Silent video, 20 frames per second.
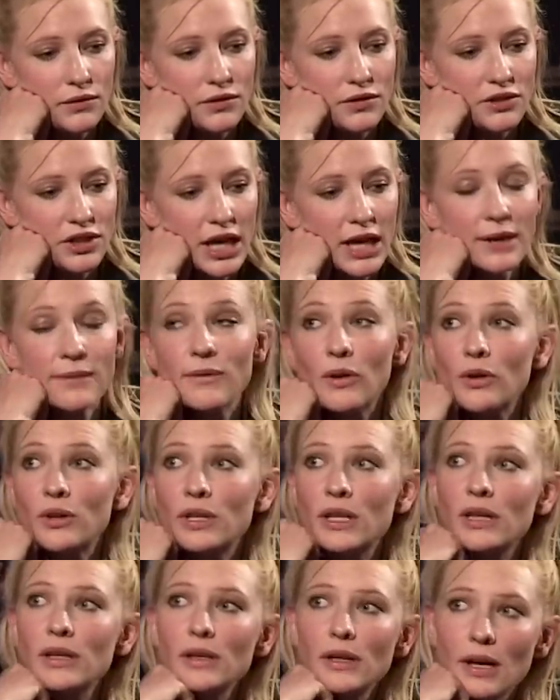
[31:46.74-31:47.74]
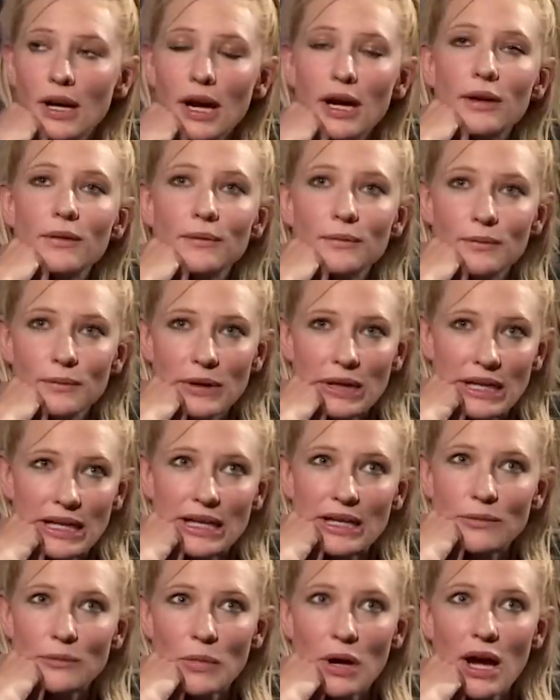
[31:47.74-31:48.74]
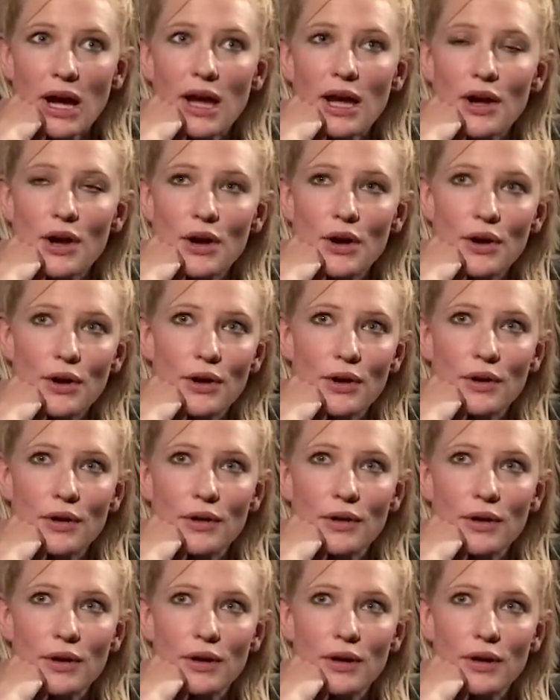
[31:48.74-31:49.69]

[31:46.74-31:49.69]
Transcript: Jane Fonda, I really admire her.